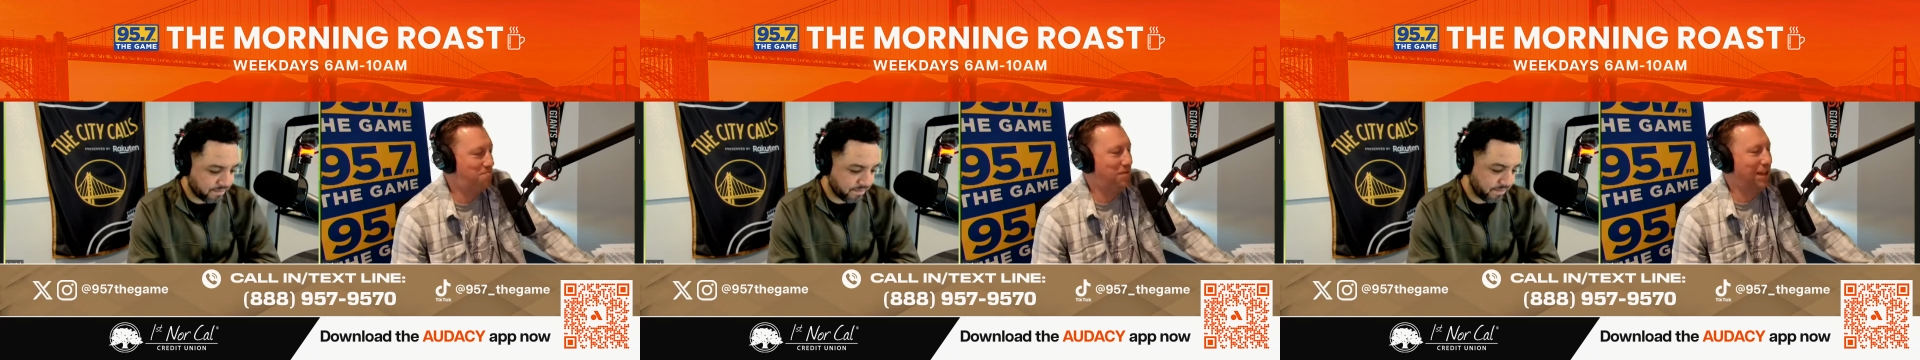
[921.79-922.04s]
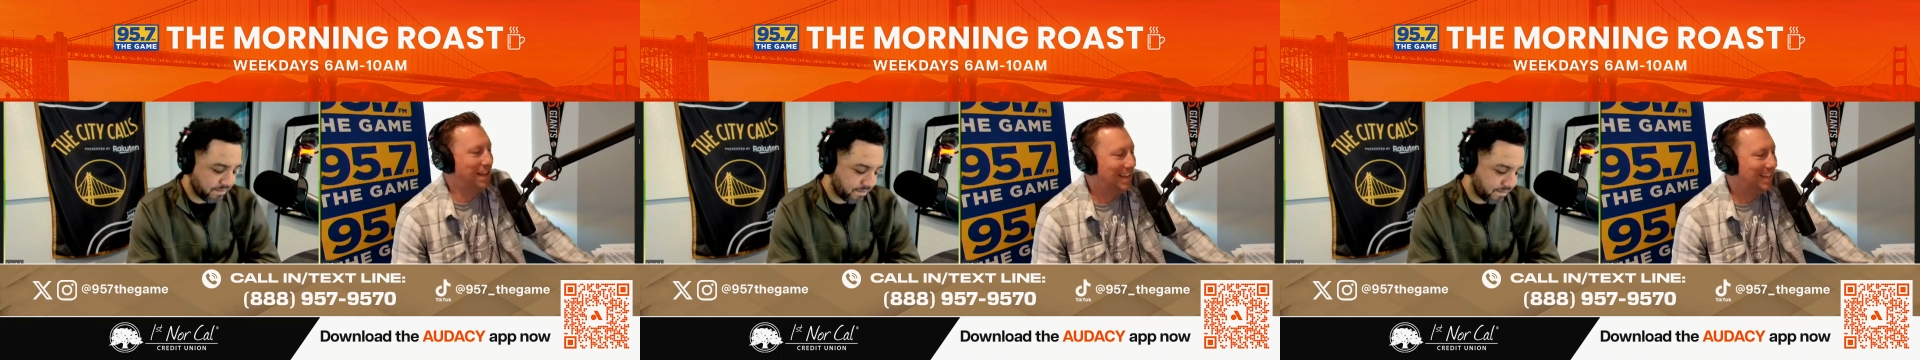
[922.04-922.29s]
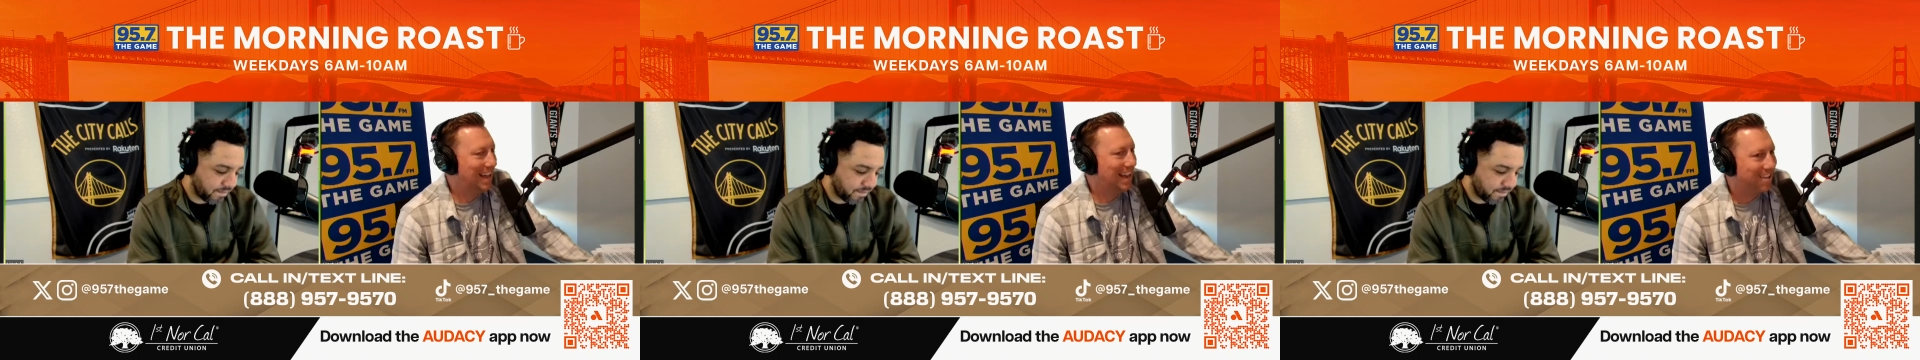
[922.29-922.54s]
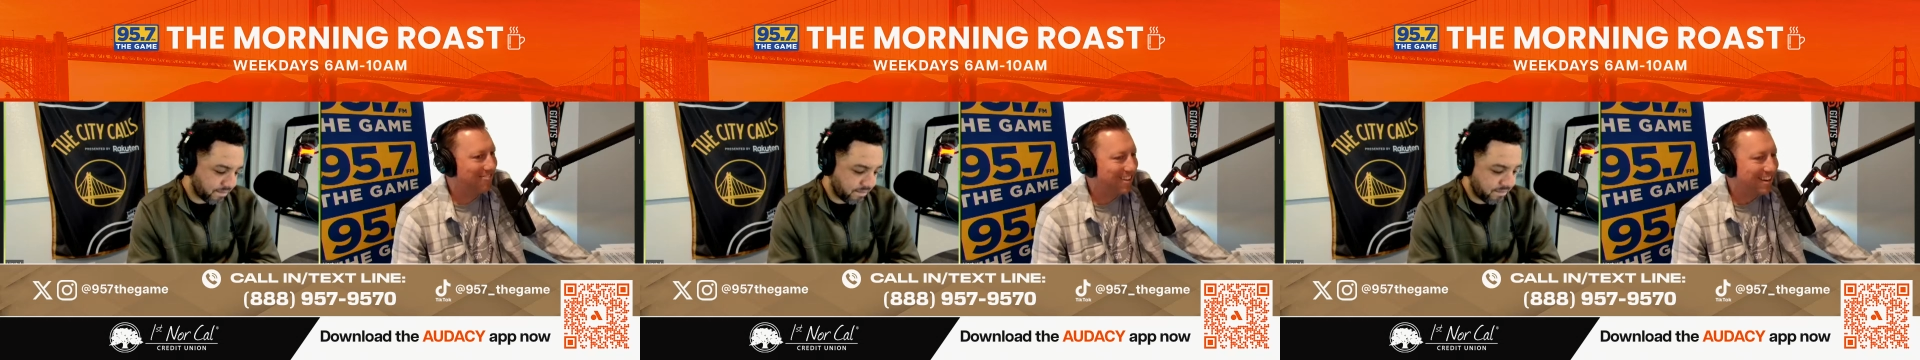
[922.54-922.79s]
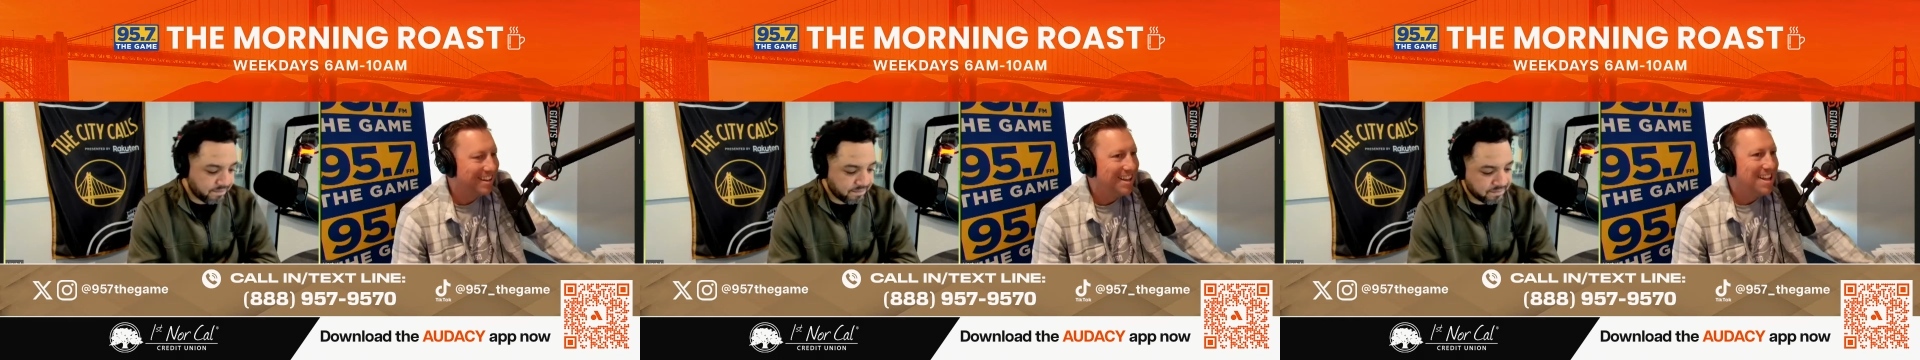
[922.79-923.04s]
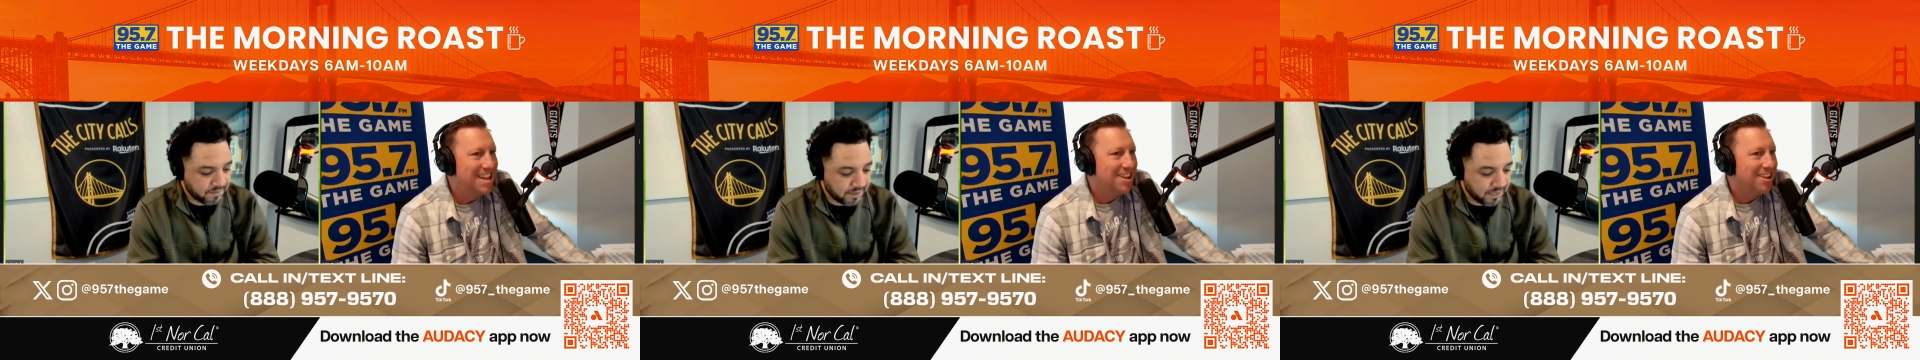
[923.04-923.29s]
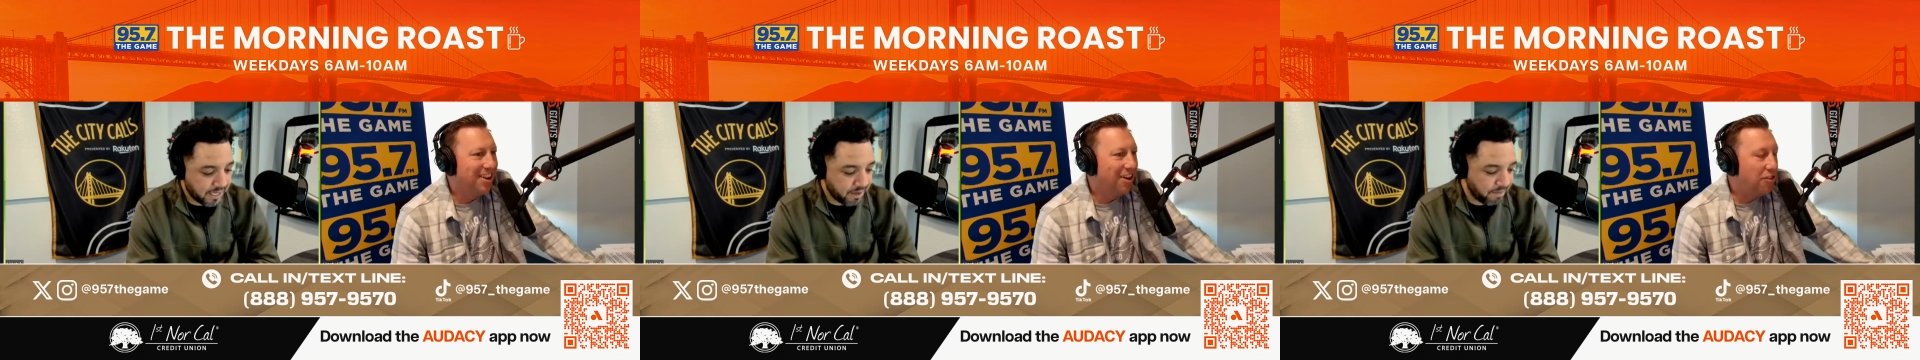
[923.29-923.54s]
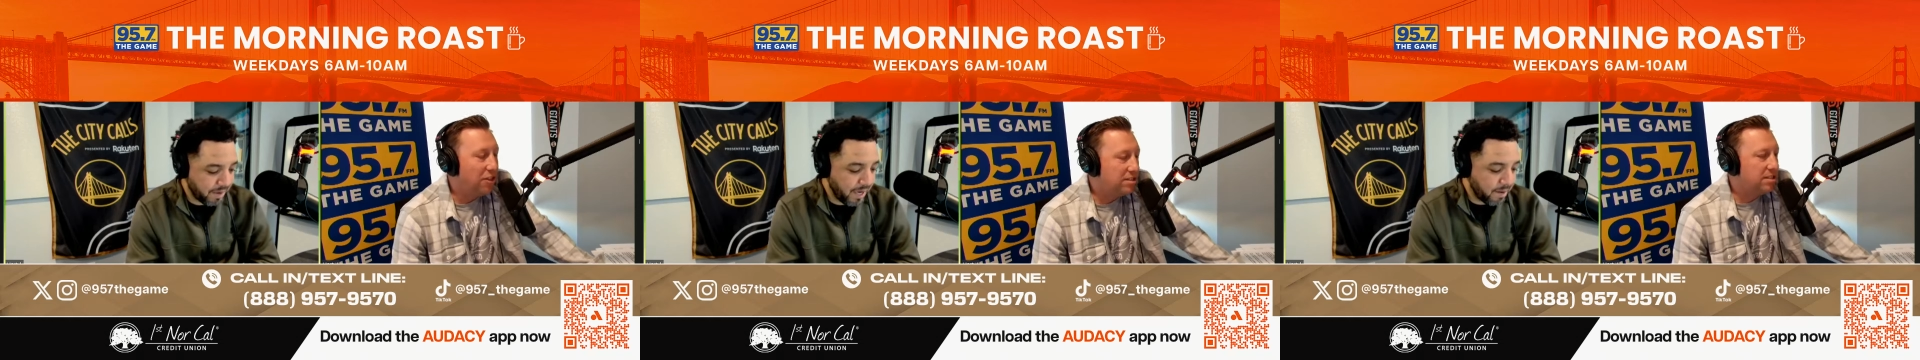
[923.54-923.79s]
Speaker 1: P. Like, I mean, you know, uh,
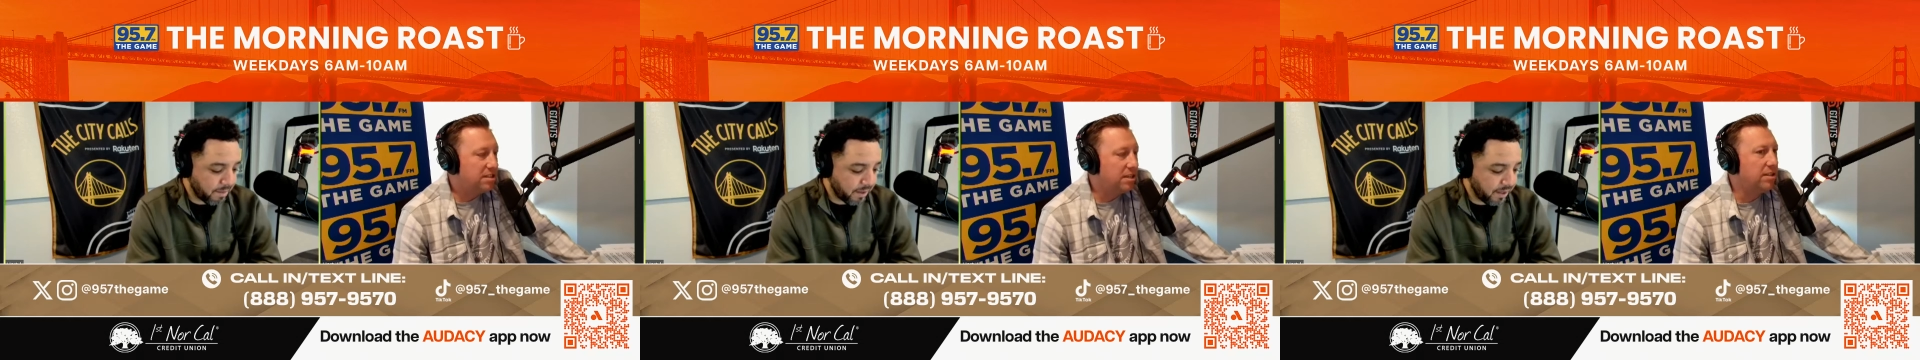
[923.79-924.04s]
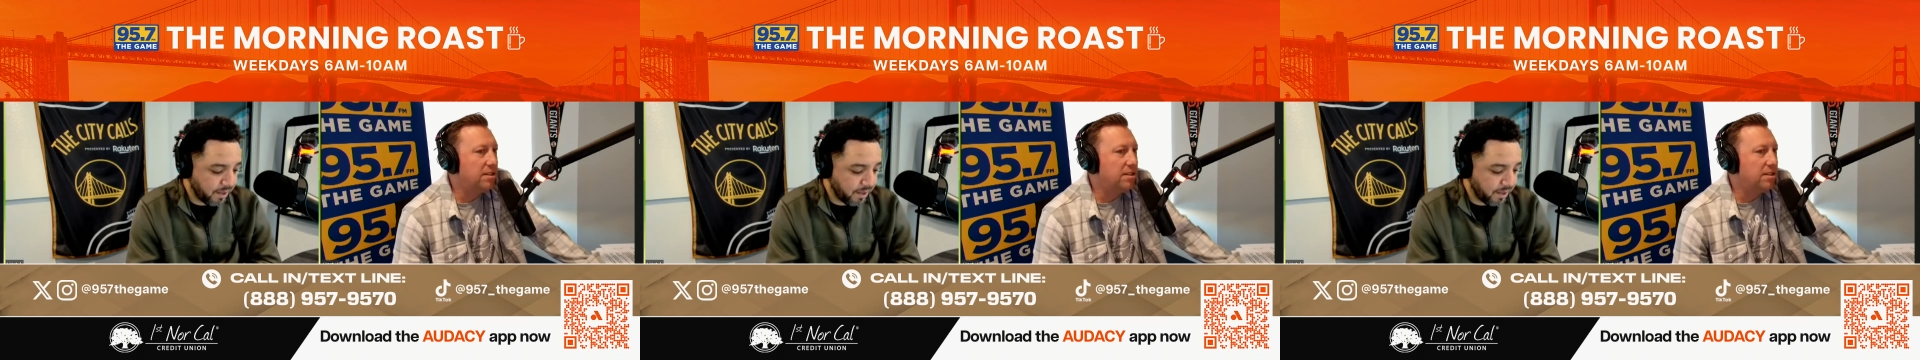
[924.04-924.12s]
this is, this